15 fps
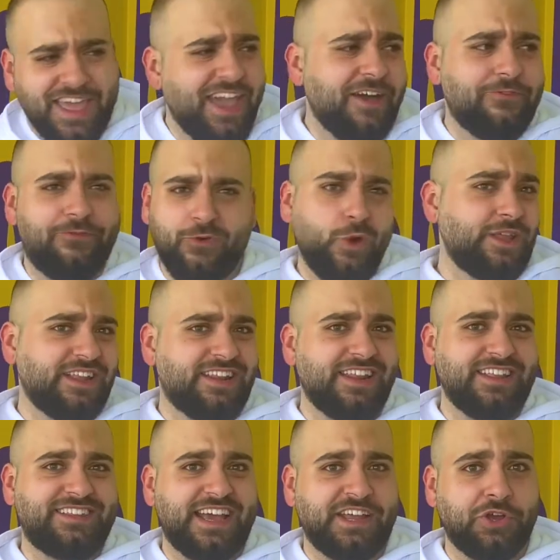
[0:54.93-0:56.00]
avoided
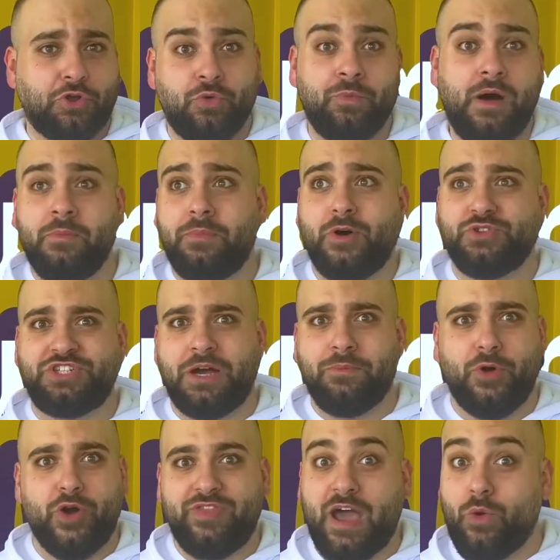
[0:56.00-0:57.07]
any technical
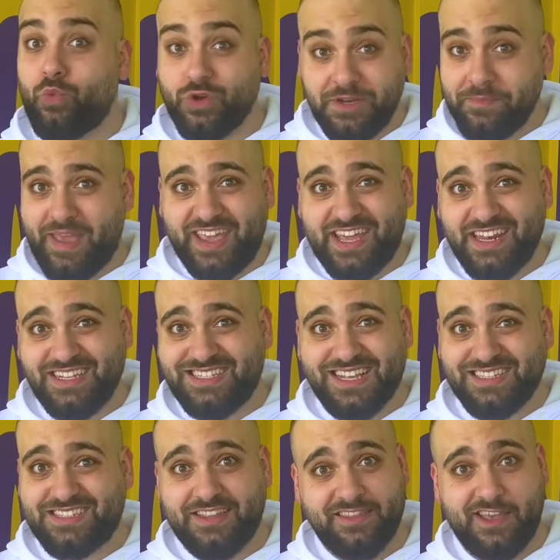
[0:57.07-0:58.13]
mumbo-jumbo that wouldn't make any
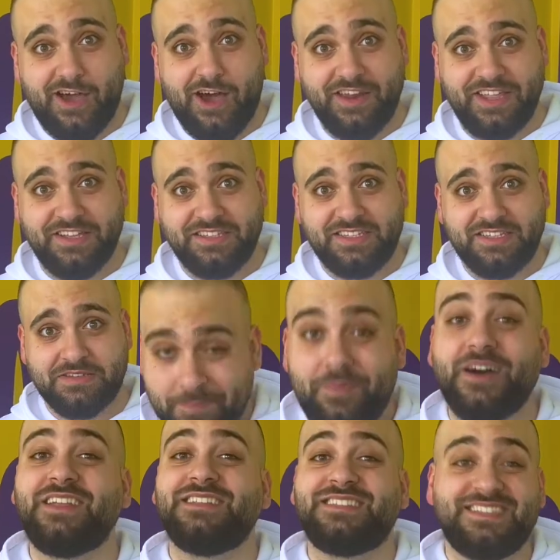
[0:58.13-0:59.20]
sense to the audience,
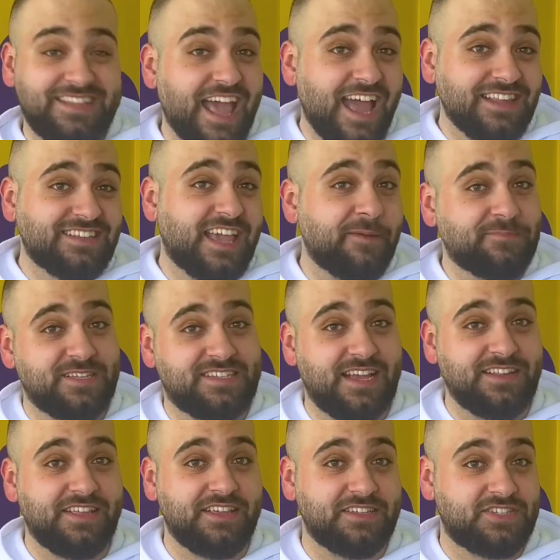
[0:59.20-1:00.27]
but instead kept his
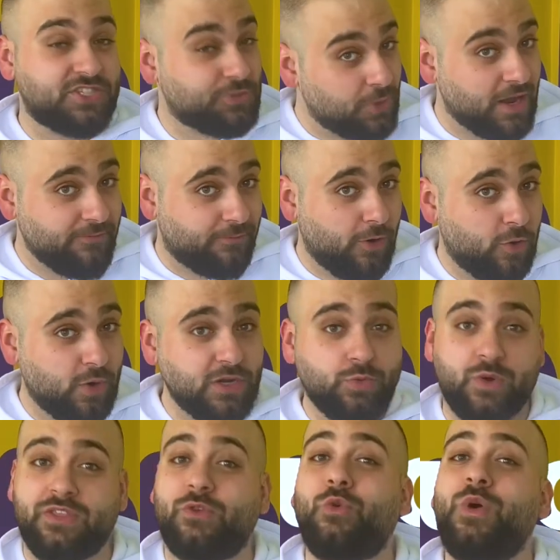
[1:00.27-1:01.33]
ideas straightforward
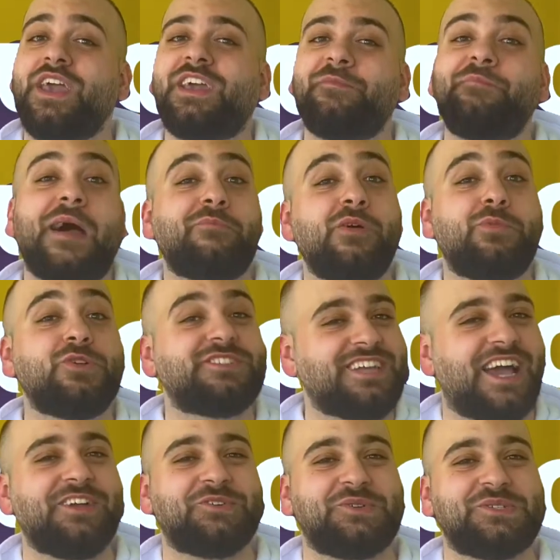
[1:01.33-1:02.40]
with quick, memorable
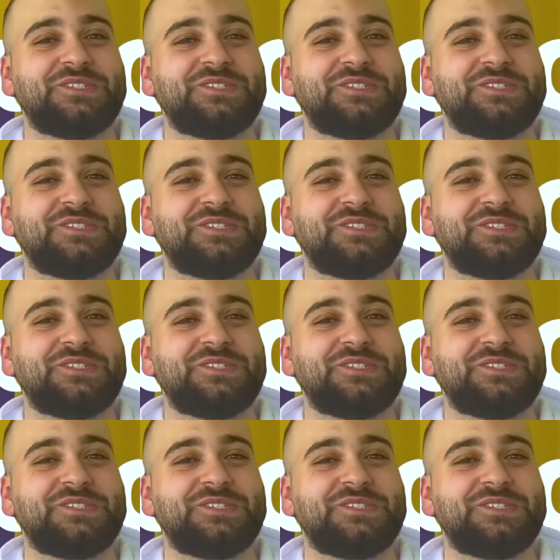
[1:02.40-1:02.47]
titles.